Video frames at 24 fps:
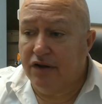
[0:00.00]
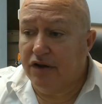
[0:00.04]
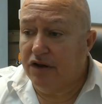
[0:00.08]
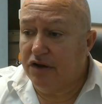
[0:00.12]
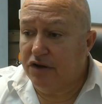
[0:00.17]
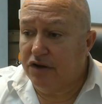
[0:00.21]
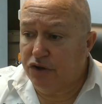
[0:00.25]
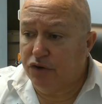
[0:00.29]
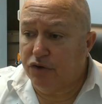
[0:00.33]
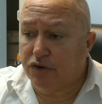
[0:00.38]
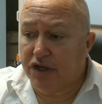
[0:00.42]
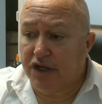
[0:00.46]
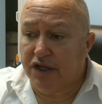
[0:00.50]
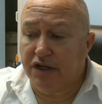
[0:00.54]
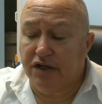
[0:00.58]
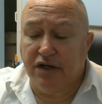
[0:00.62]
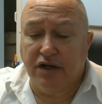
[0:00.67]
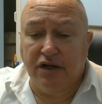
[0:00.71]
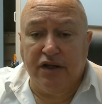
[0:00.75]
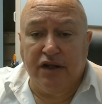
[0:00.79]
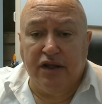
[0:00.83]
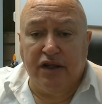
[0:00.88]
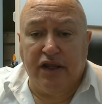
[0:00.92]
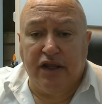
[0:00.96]
you can
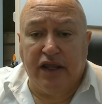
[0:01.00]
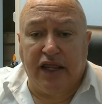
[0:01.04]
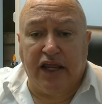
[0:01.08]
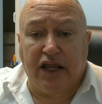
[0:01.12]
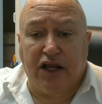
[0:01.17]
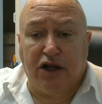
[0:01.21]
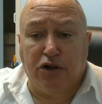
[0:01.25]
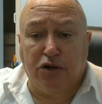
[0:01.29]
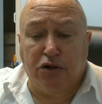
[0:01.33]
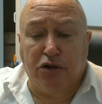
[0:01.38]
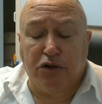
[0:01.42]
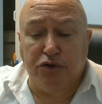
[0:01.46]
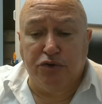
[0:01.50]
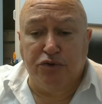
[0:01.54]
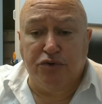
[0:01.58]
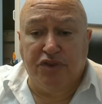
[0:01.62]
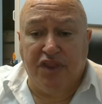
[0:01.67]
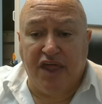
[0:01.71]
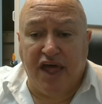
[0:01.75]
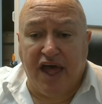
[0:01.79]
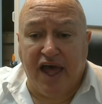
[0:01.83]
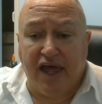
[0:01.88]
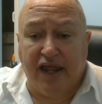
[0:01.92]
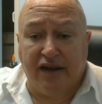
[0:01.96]
include
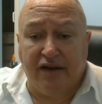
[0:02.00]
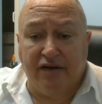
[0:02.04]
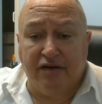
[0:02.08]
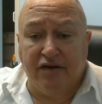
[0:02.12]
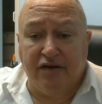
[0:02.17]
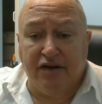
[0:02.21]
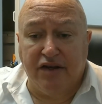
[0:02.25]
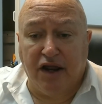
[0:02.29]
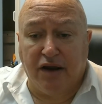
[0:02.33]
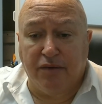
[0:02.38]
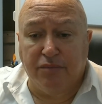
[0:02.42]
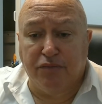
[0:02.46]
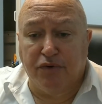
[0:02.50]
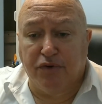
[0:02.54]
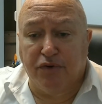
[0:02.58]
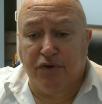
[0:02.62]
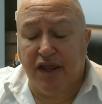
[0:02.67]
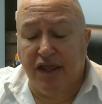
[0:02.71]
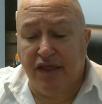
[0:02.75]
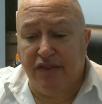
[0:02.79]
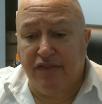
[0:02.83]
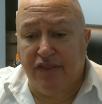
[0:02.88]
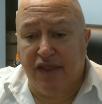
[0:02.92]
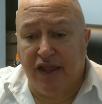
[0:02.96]
that number
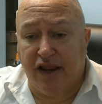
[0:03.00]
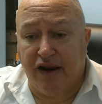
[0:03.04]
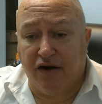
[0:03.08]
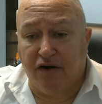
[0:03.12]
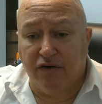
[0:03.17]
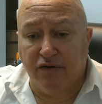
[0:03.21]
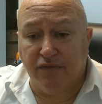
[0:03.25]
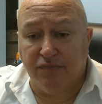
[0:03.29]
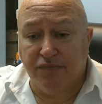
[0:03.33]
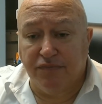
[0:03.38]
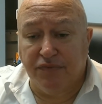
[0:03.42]
in there,